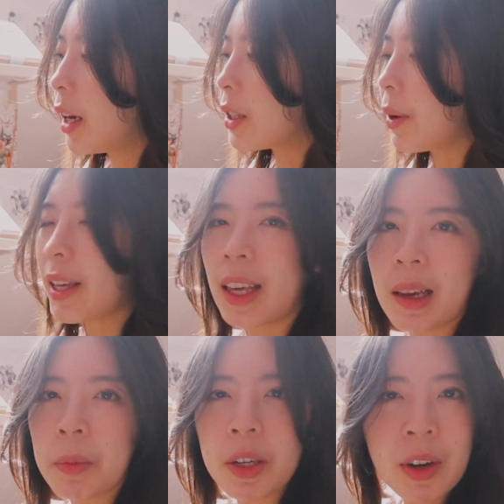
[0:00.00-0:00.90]
So I think
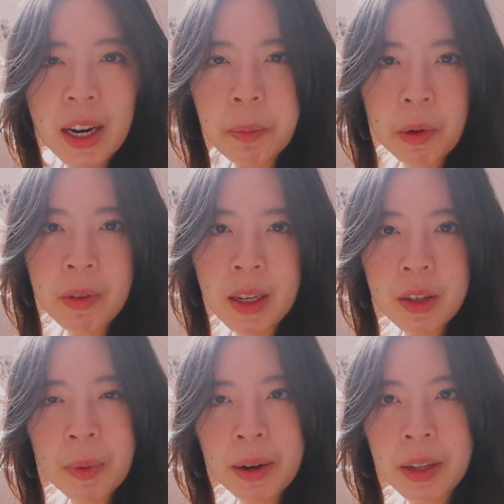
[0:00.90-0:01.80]
I'm going to try to move things
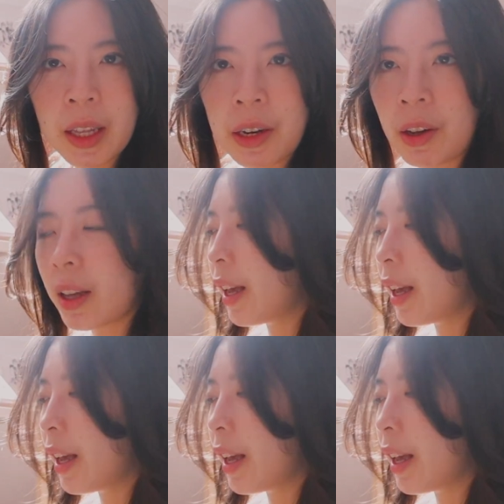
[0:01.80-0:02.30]
around a little,